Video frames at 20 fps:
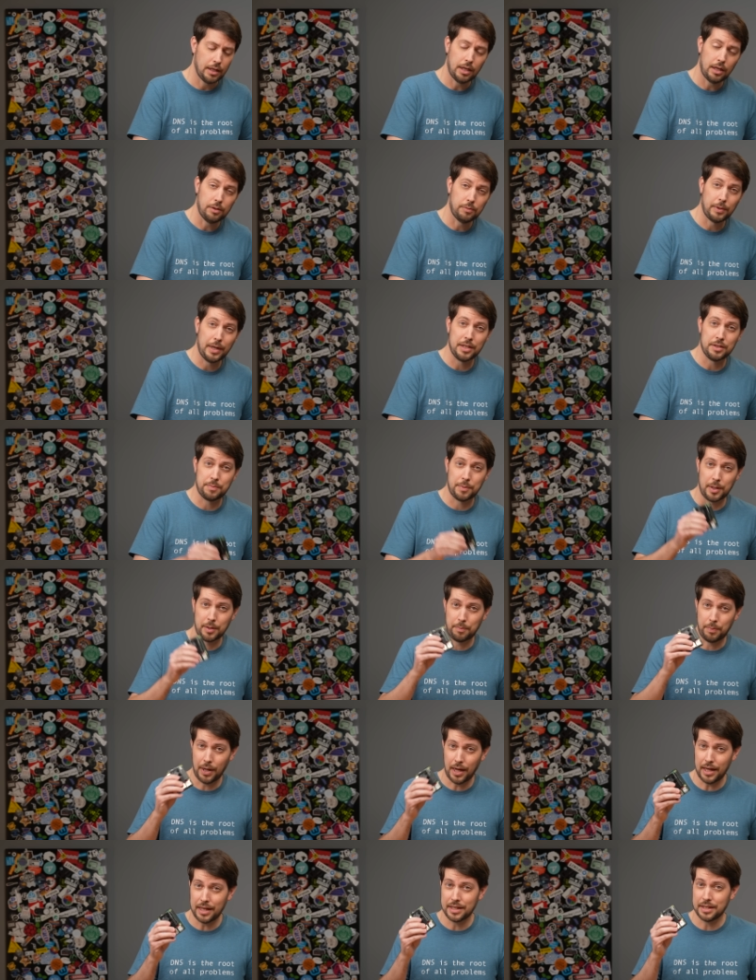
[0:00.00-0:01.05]
A Raspberry
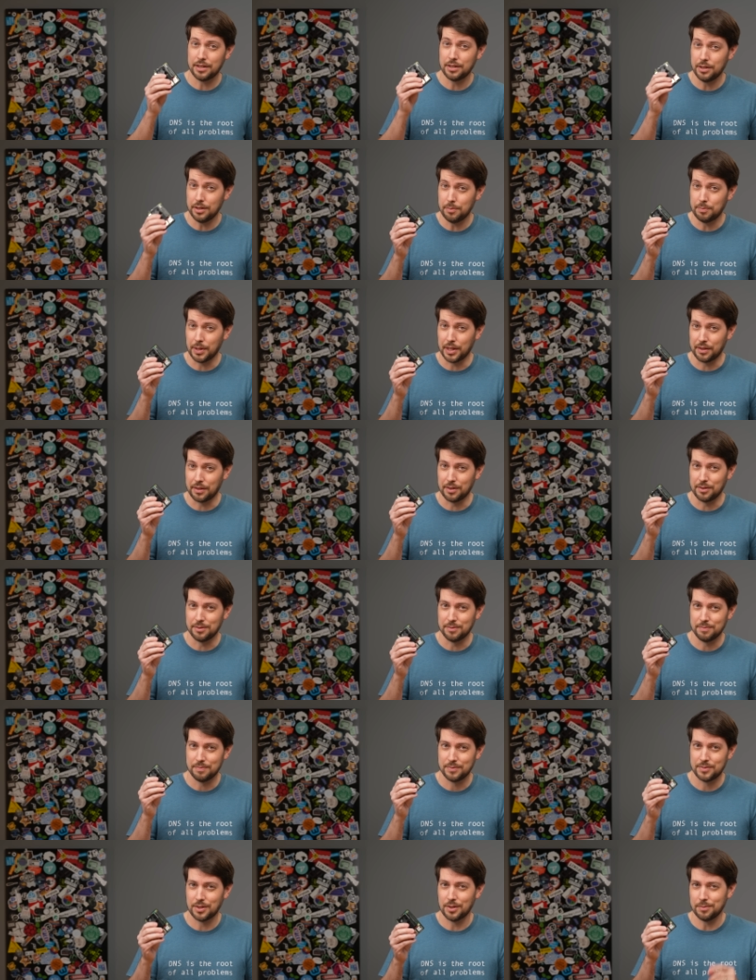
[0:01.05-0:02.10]
Pi could be though,
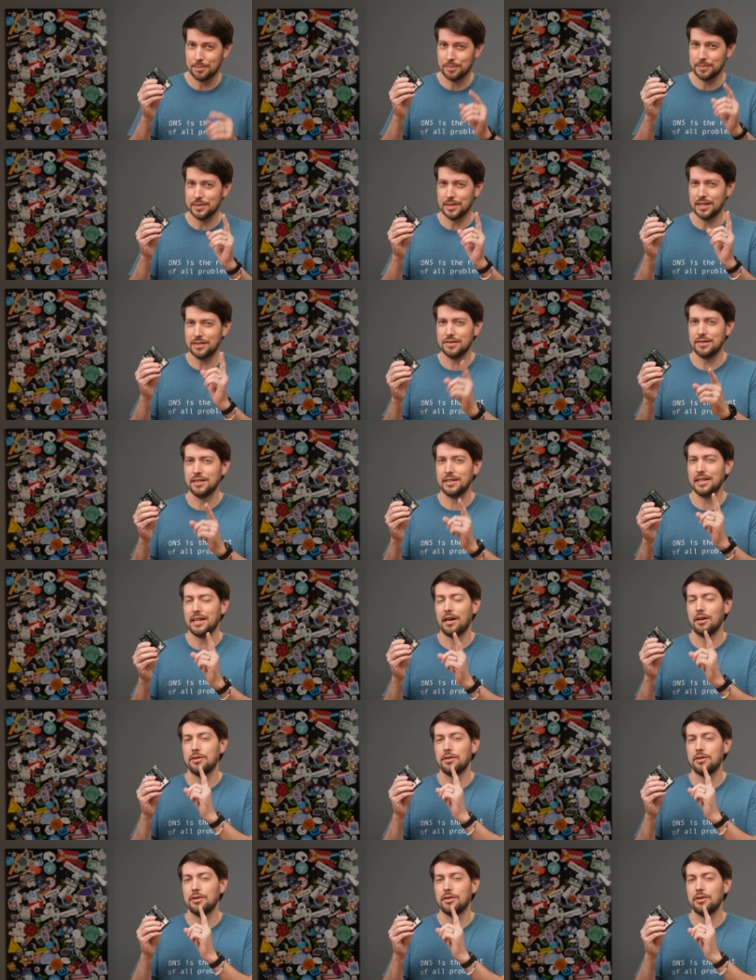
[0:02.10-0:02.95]
so let's look at how